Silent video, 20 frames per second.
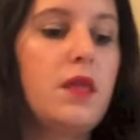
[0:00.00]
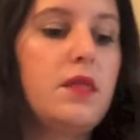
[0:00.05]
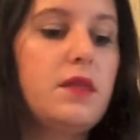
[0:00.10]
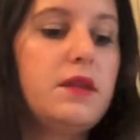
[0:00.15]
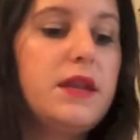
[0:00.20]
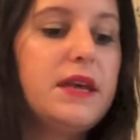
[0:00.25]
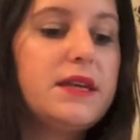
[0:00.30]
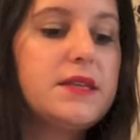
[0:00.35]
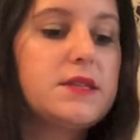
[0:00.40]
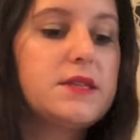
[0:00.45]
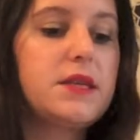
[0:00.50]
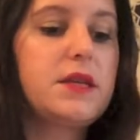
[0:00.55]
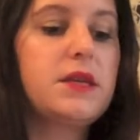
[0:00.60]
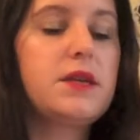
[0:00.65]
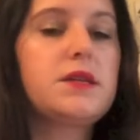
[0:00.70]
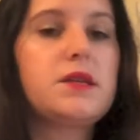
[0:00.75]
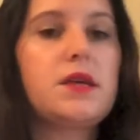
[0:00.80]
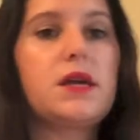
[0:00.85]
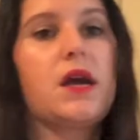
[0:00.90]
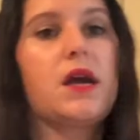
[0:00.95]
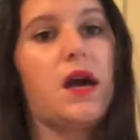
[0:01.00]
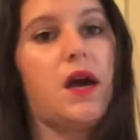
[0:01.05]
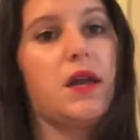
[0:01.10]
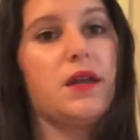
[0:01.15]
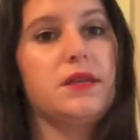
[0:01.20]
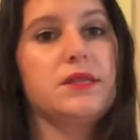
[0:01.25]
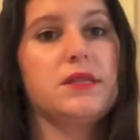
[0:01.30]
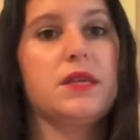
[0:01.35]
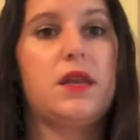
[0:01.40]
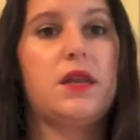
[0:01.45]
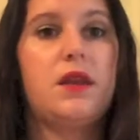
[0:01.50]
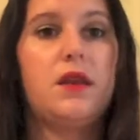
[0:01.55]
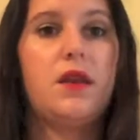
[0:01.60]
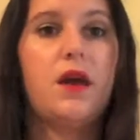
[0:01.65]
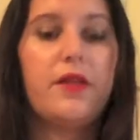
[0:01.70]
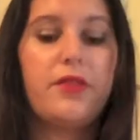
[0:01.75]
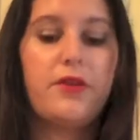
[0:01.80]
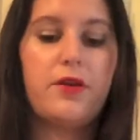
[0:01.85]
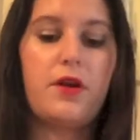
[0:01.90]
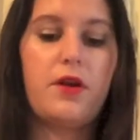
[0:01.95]
The next thing I got is
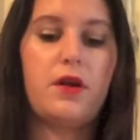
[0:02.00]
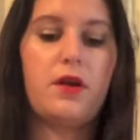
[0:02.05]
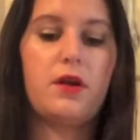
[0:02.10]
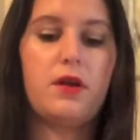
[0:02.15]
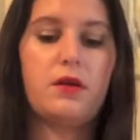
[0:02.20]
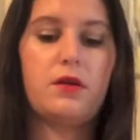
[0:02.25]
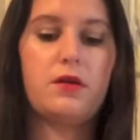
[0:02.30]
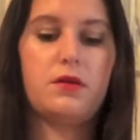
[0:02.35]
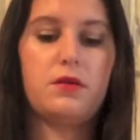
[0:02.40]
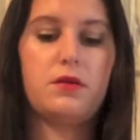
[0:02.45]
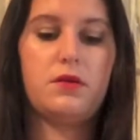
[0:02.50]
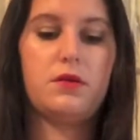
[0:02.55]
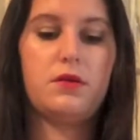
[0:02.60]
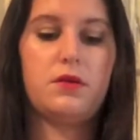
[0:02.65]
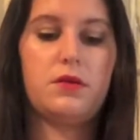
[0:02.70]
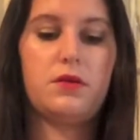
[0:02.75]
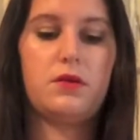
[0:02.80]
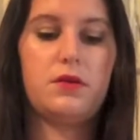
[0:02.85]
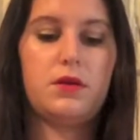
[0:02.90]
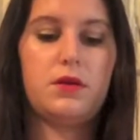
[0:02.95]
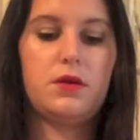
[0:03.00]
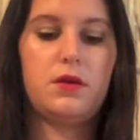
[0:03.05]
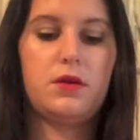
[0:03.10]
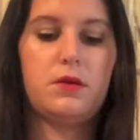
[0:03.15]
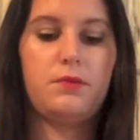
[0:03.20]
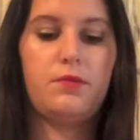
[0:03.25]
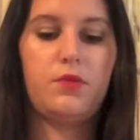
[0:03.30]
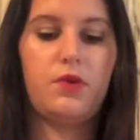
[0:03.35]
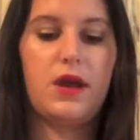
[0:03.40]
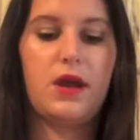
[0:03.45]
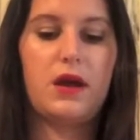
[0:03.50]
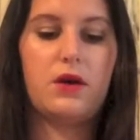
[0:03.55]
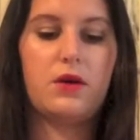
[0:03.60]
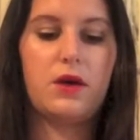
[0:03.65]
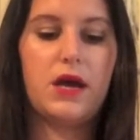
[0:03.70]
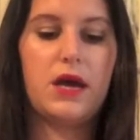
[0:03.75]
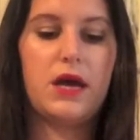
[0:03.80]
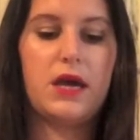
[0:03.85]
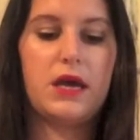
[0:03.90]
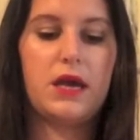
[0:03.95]
another brow
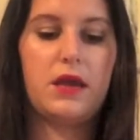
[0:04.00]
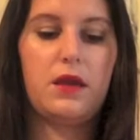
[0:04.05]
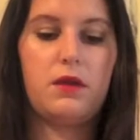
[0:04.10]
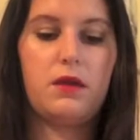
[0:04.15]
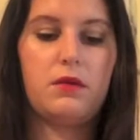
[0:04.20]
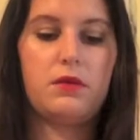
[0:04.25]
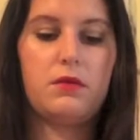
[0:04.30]
guy.